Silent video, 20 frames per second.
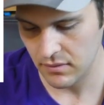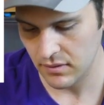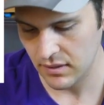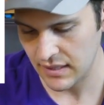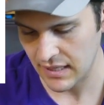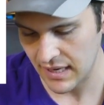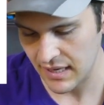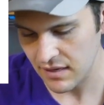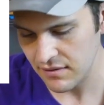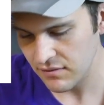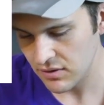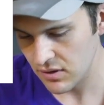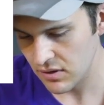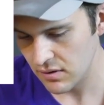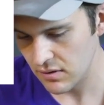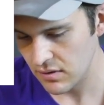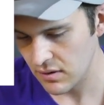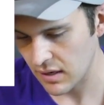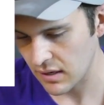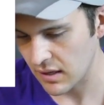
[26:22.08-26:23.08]
Kind of a
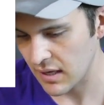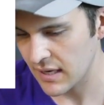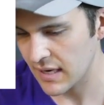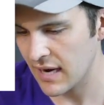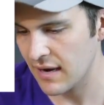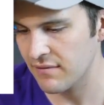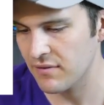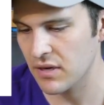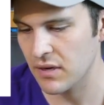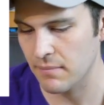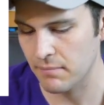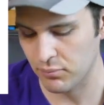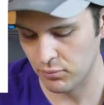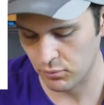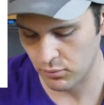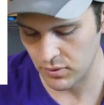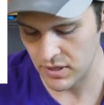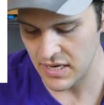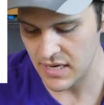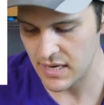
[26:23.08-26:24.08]
nerd. I like having a
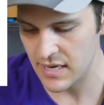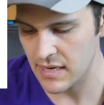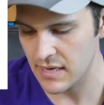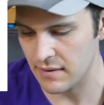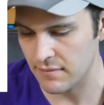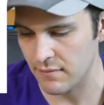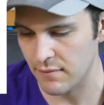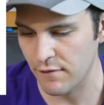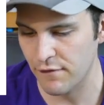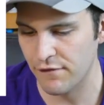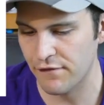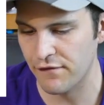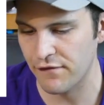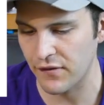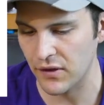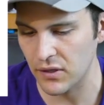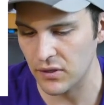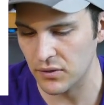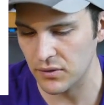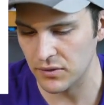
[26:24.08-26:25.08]

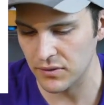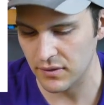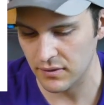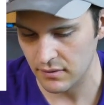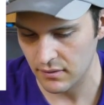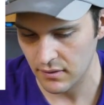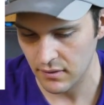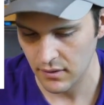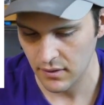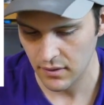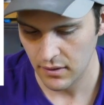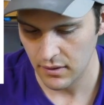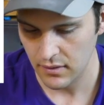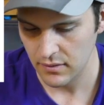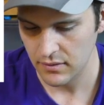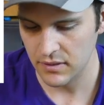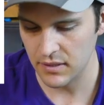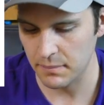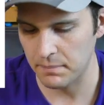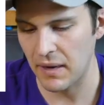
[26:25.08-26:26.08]
pre-filled,
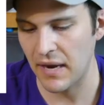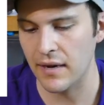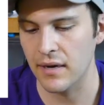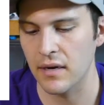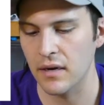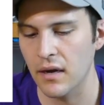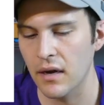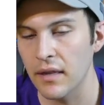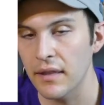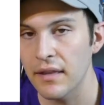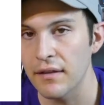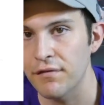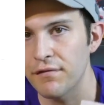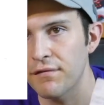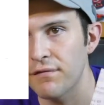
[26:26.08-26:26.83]
depending on the